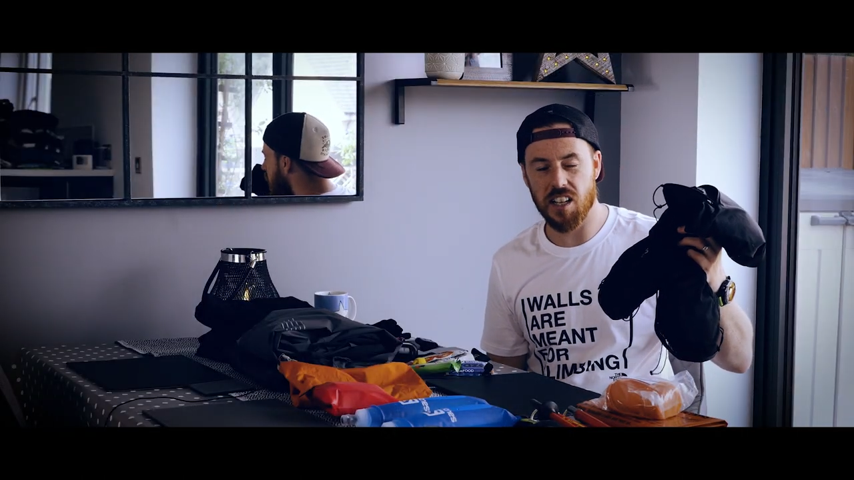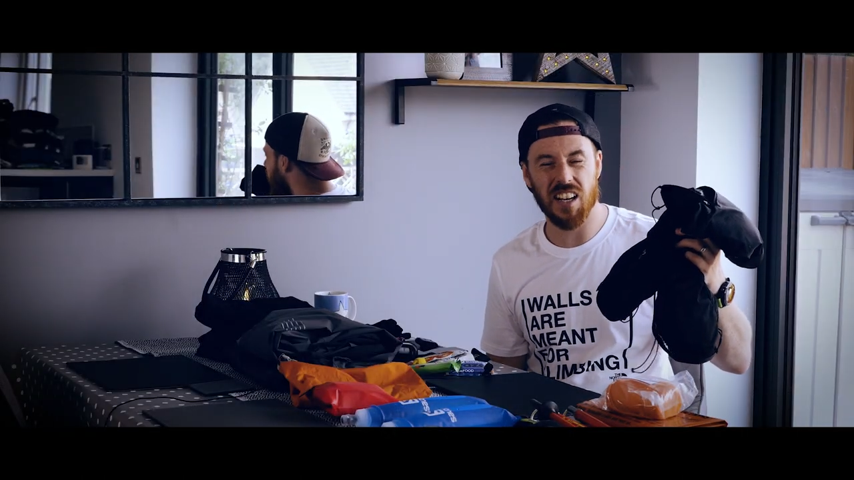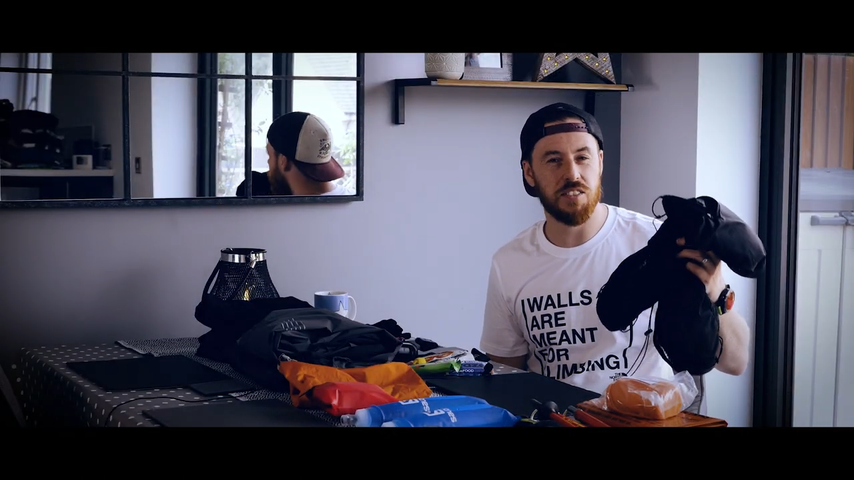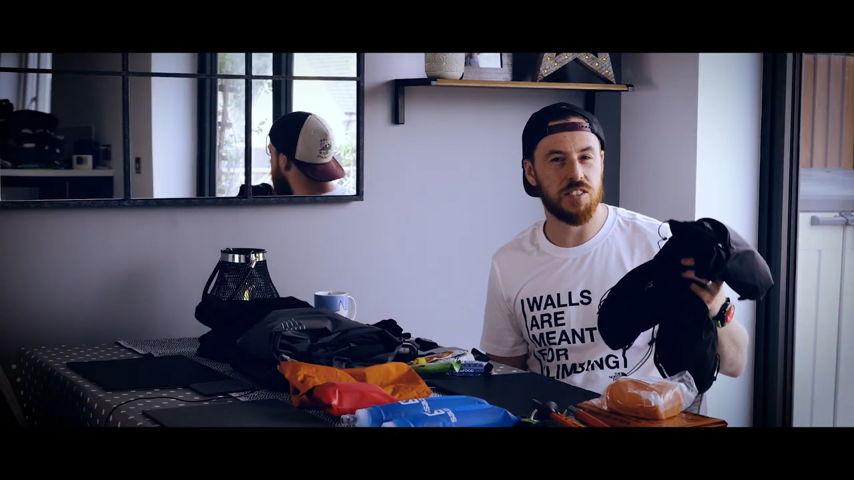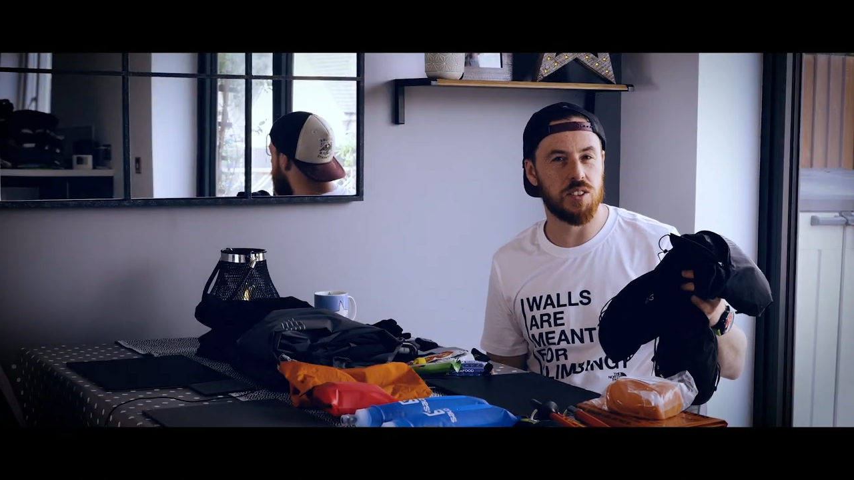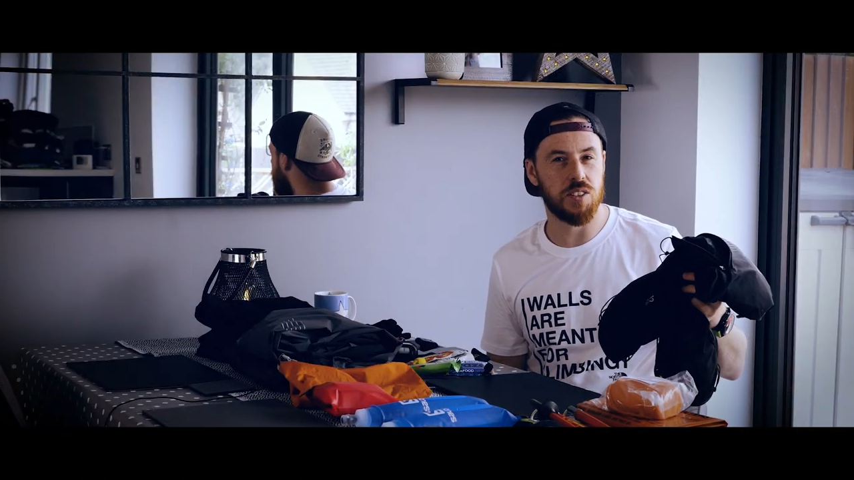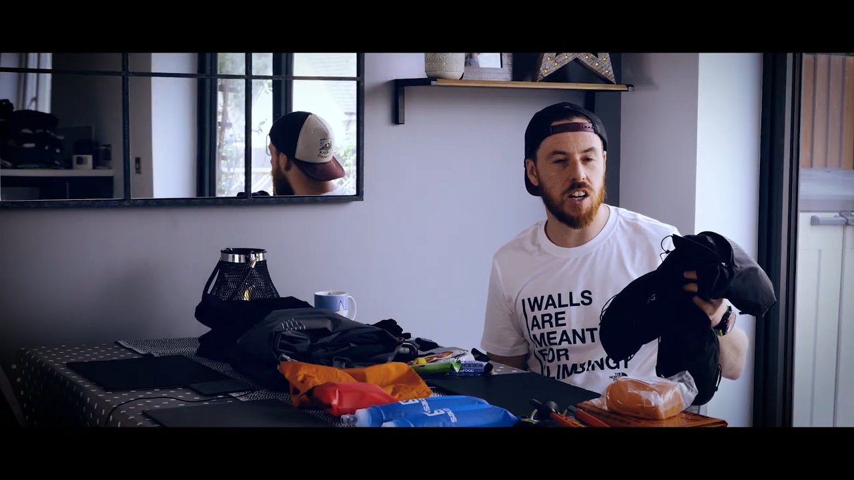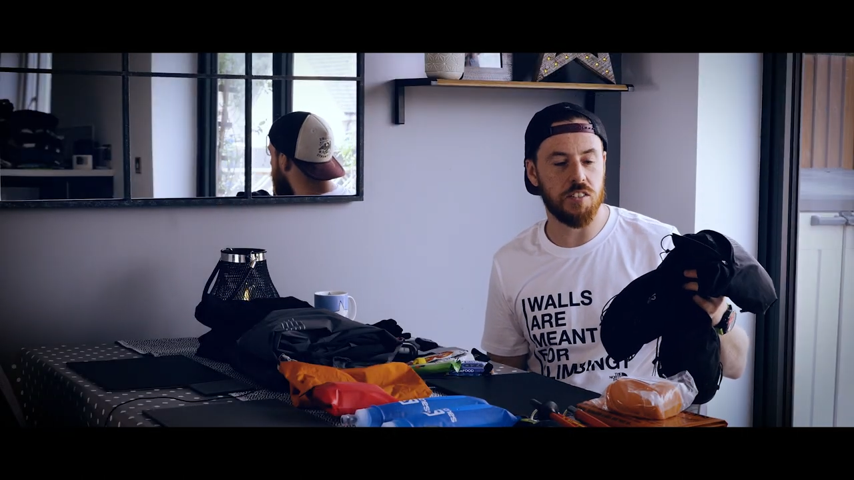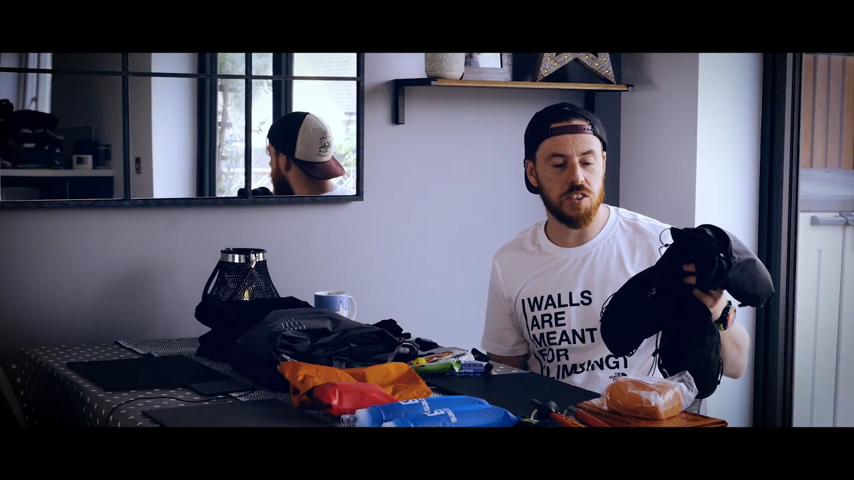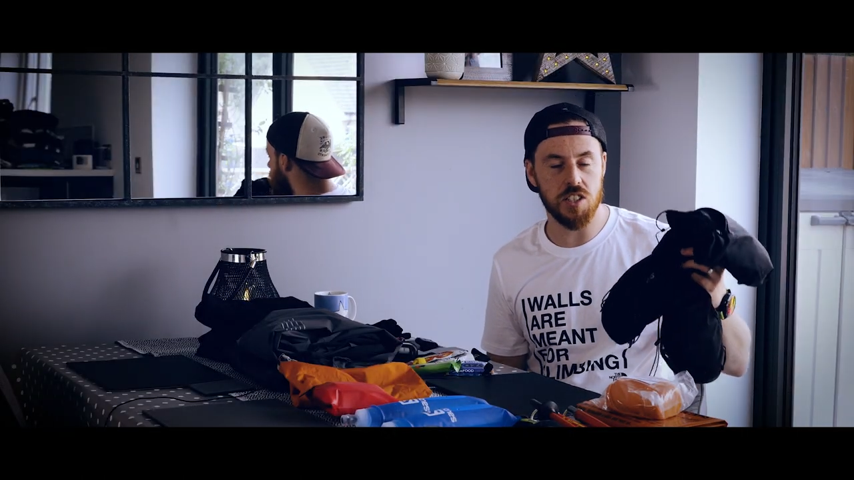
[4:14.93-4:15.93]
I had it for two and a
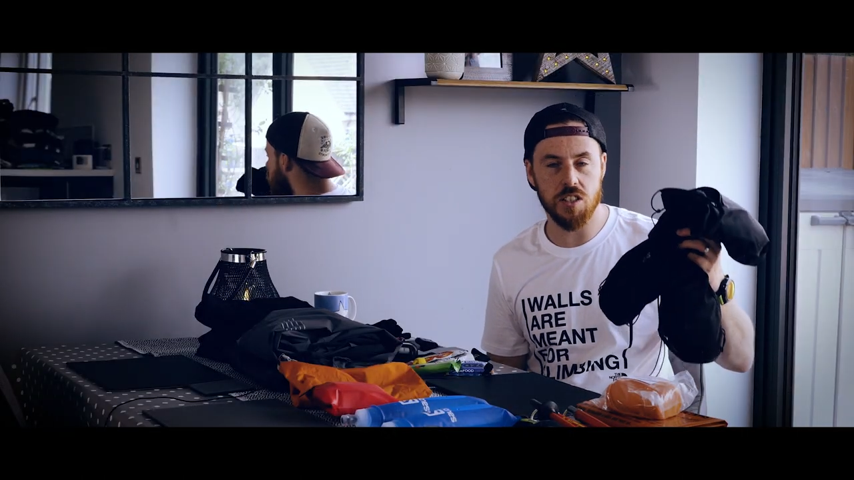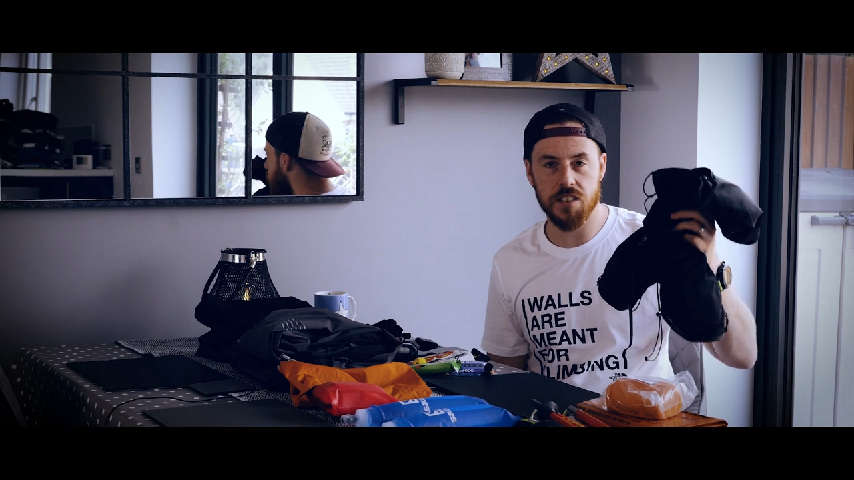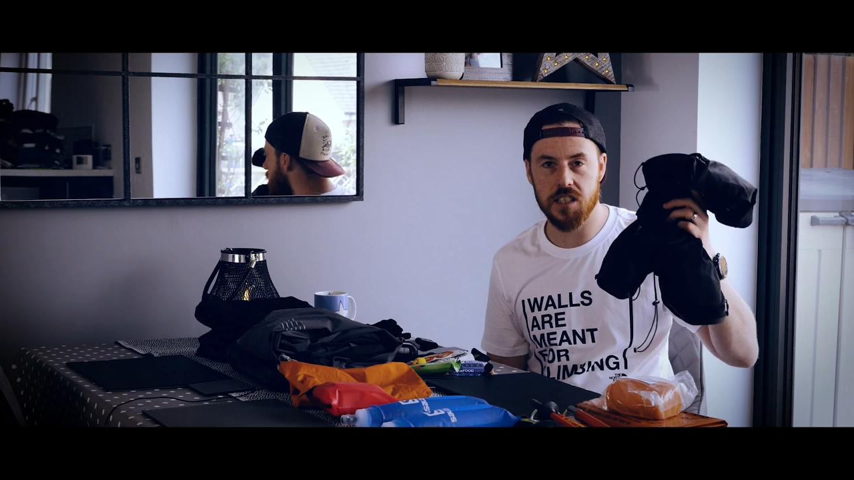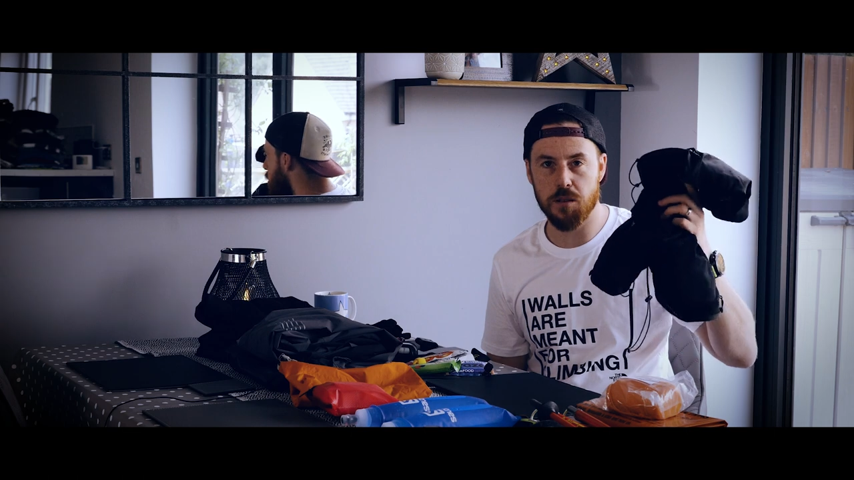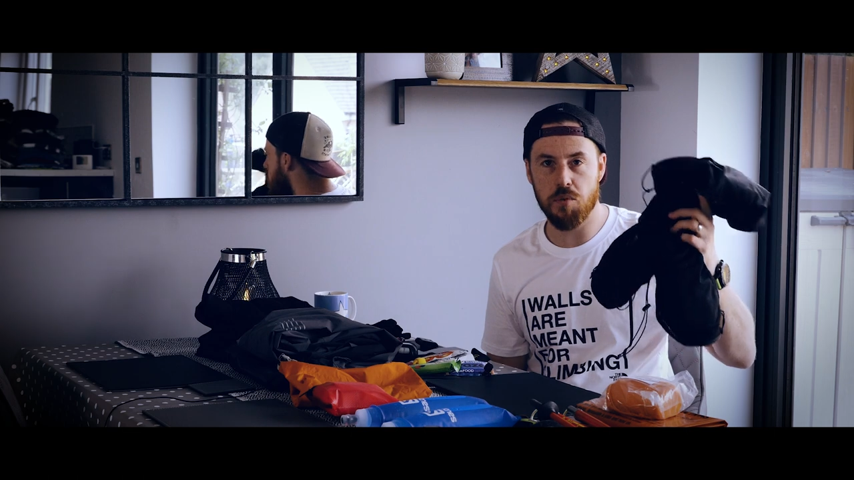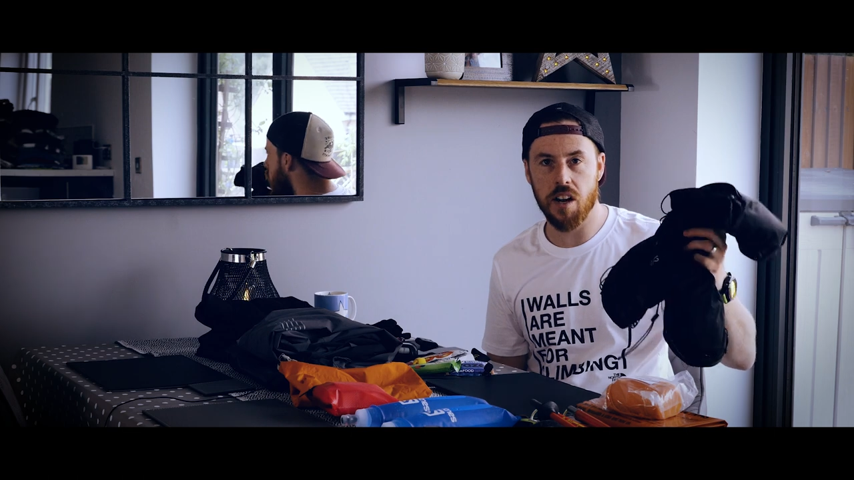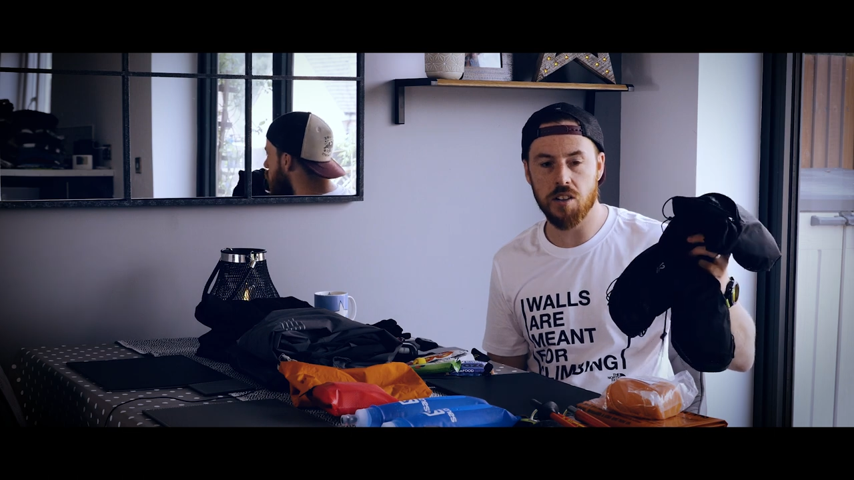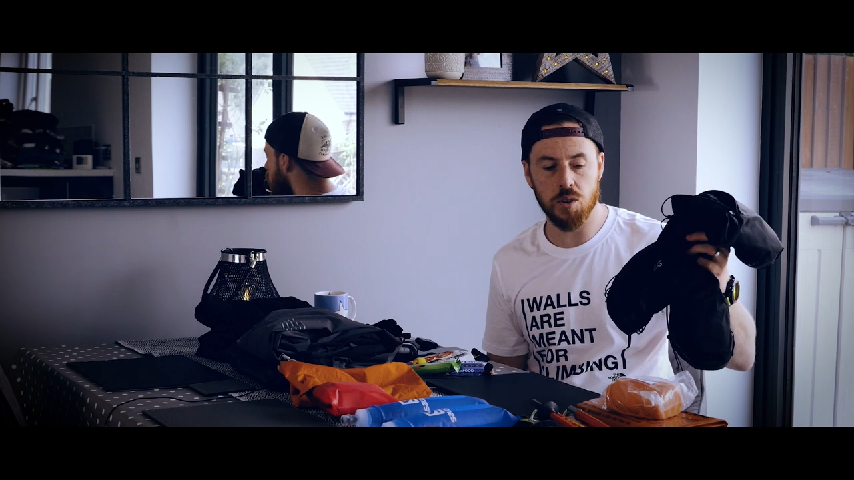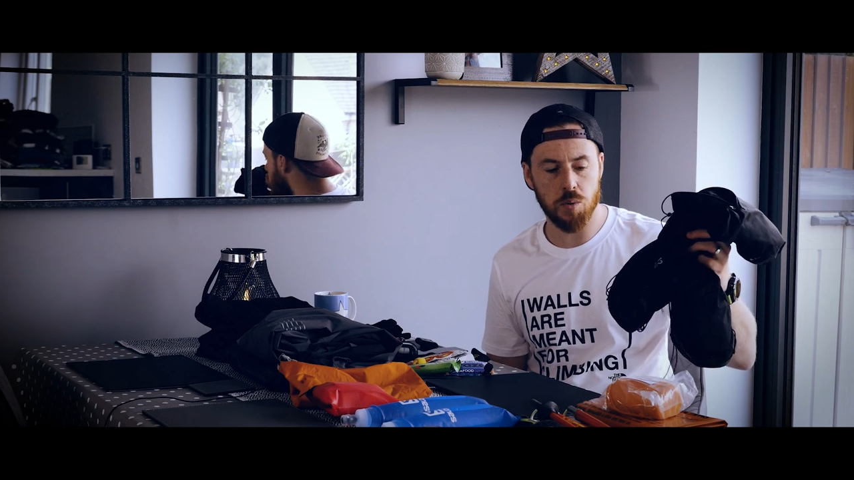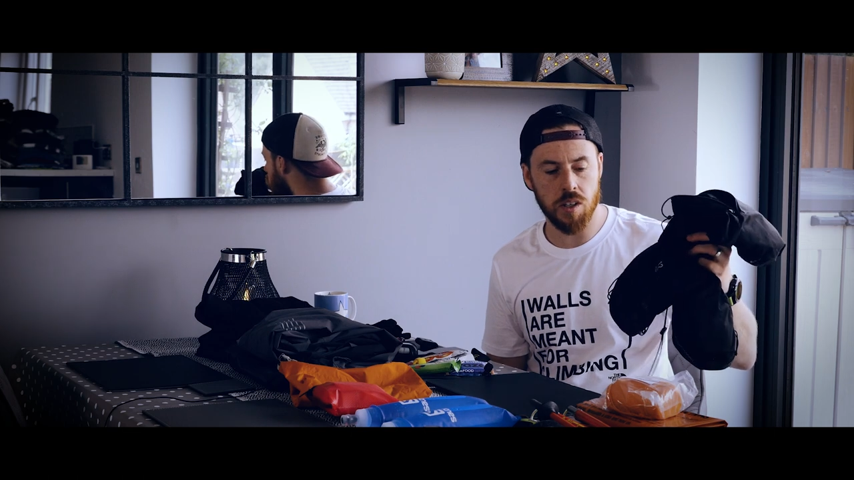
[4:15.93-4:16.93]
half years, so this is a
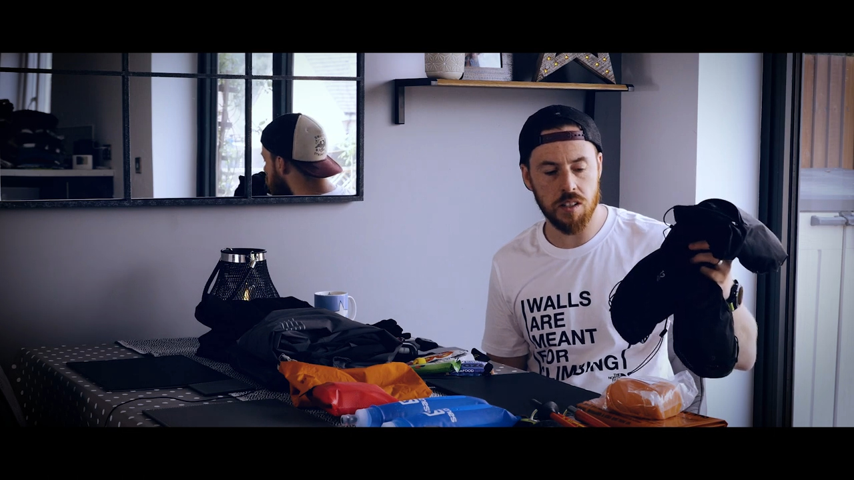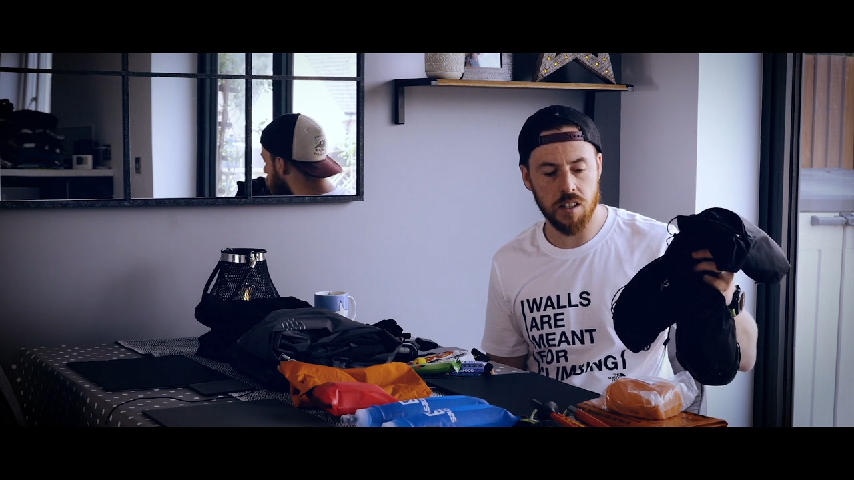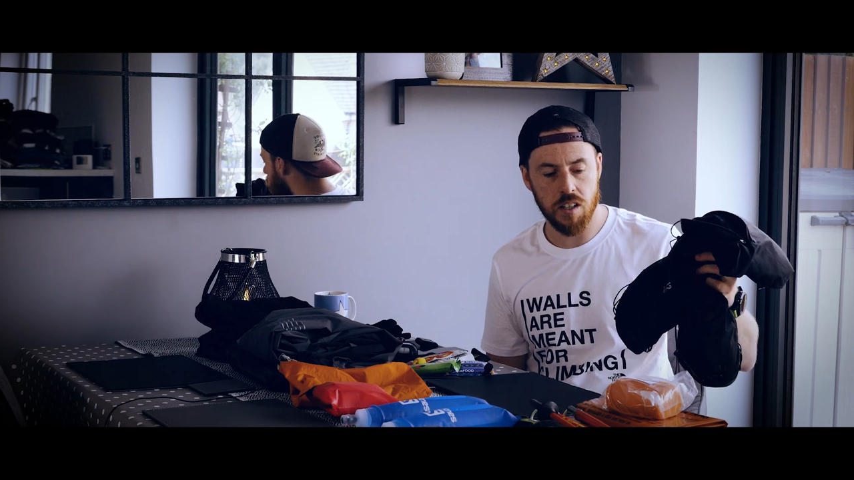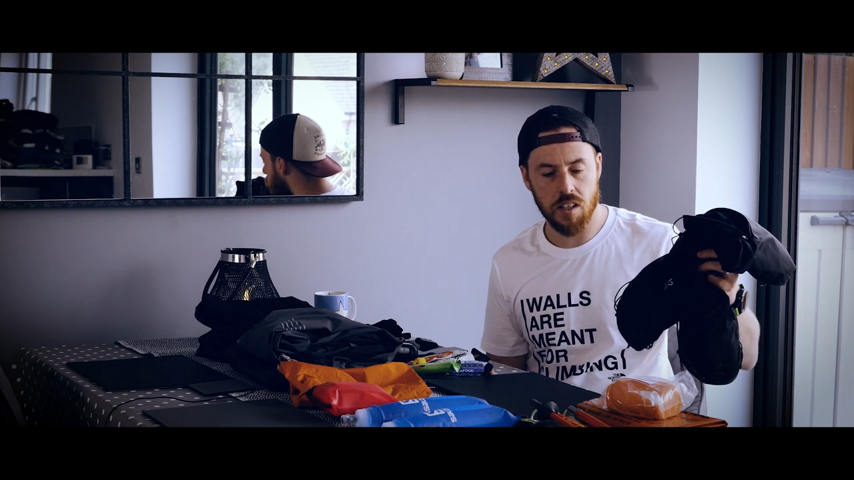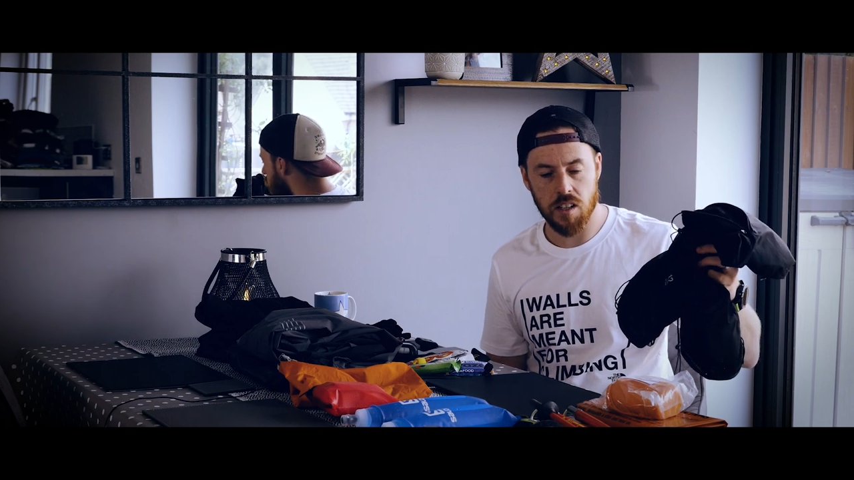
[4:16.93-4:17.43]
brand new one.